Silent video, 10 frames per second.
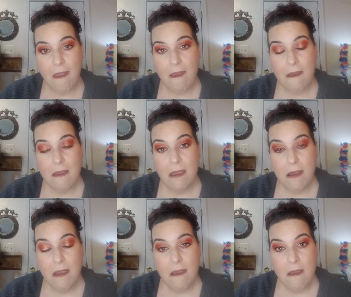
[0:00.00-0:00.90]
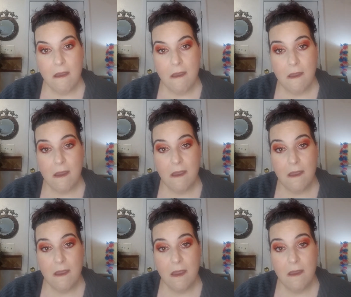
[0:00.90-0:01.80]

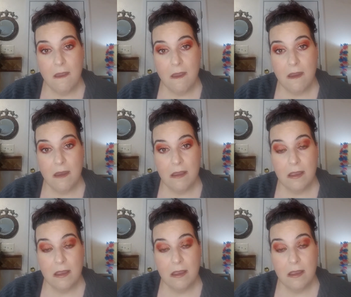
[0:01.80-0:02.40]
Nothing is said.